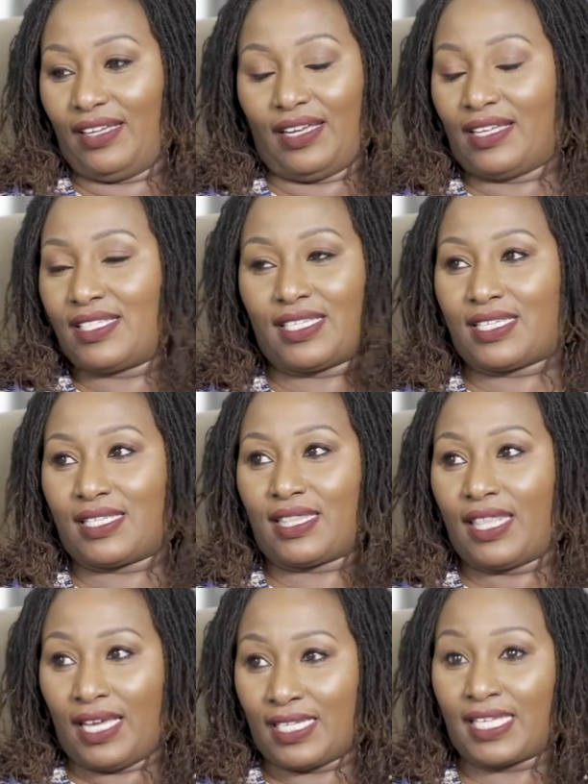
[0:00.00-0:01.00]
yeah, it's just
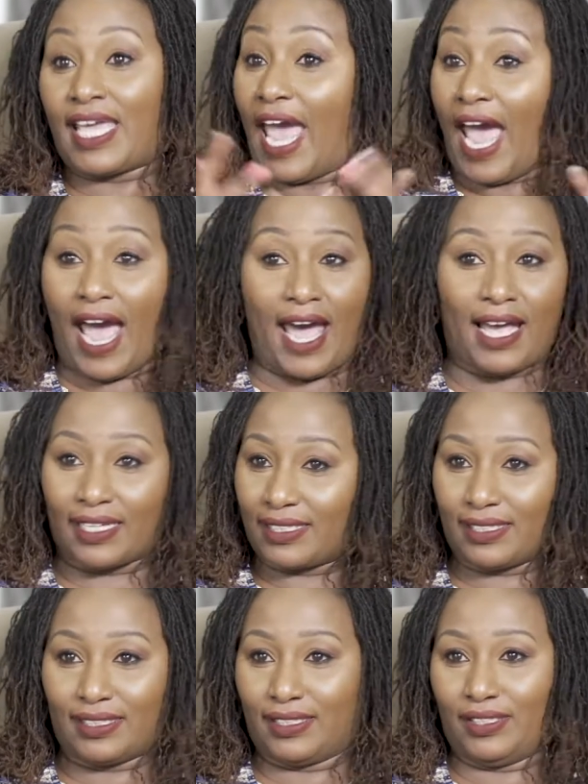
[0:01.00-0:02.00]
things,
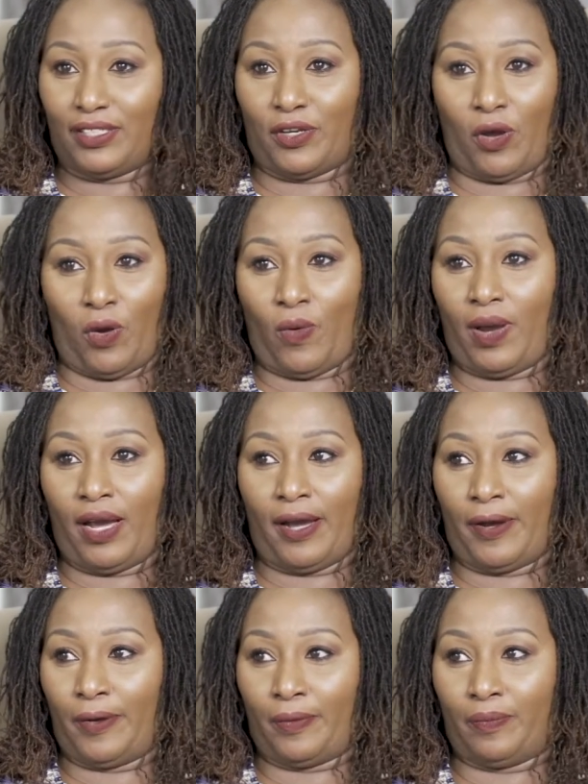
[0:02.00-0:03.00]
gas, mm. you know,
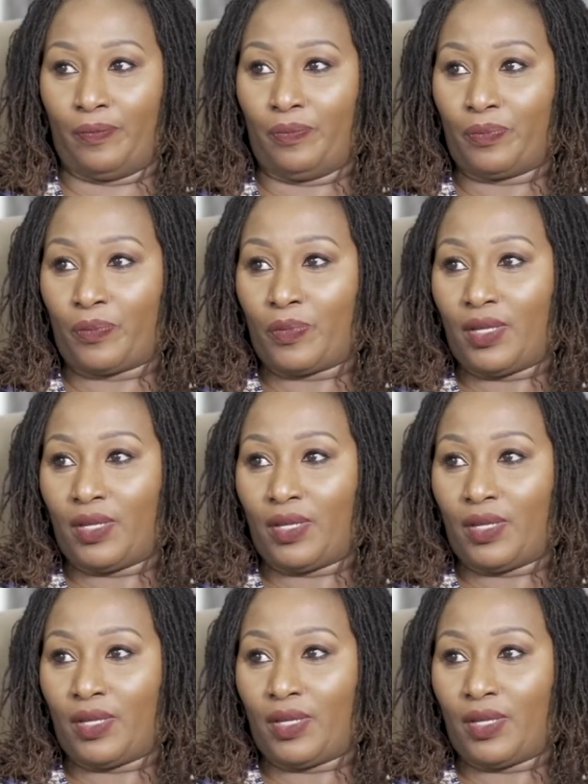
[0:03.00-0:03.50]
um,